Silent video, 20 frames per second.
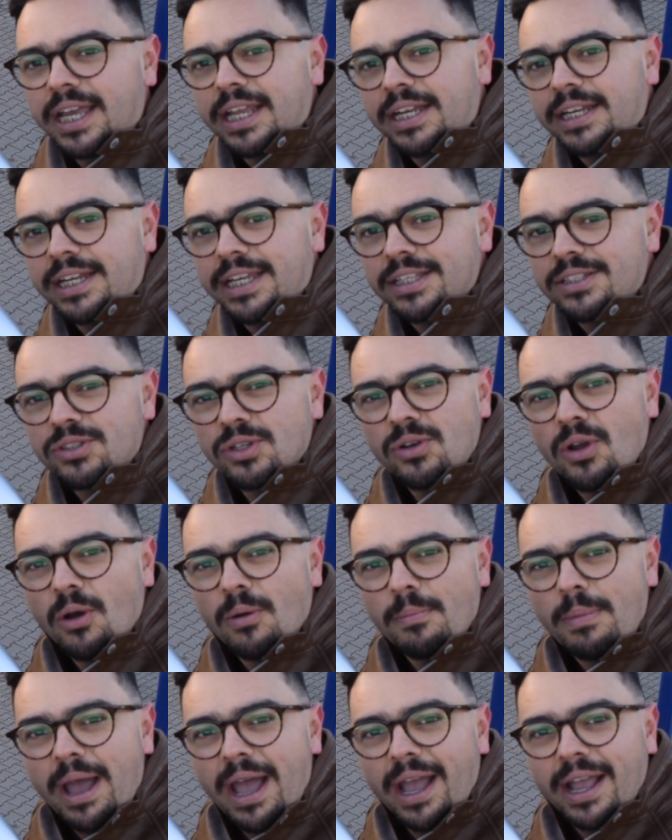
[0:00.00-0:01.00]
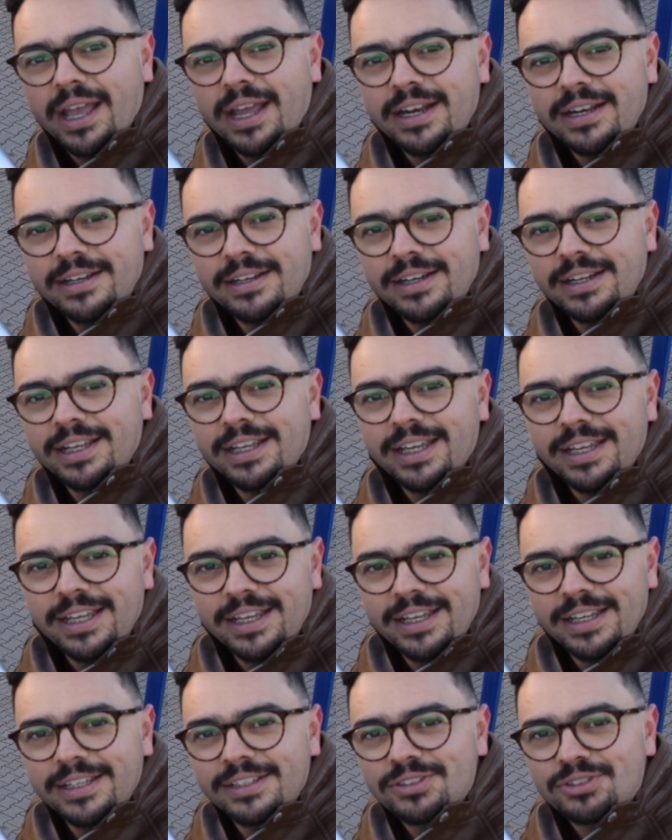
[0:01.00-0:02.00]
I need to come back and
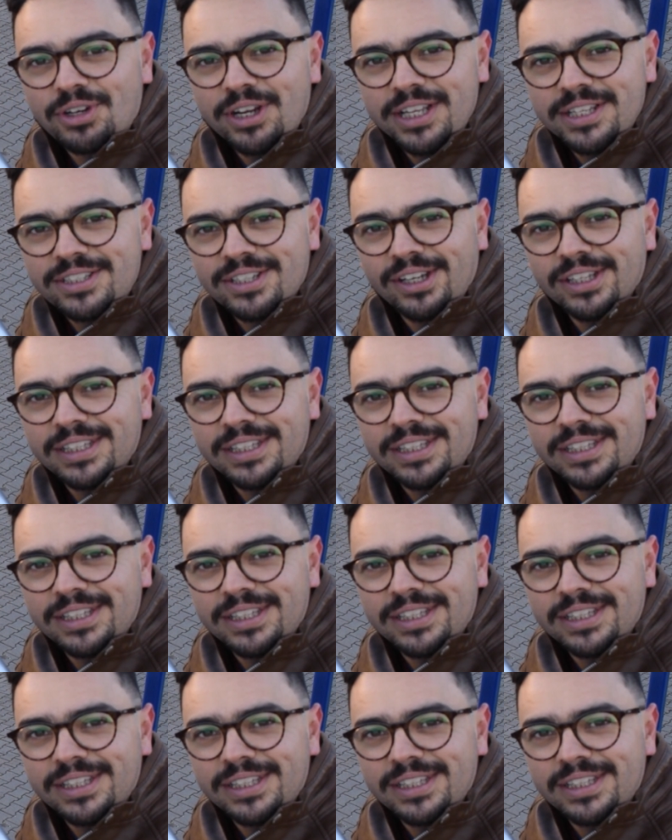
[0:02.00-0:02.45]
drink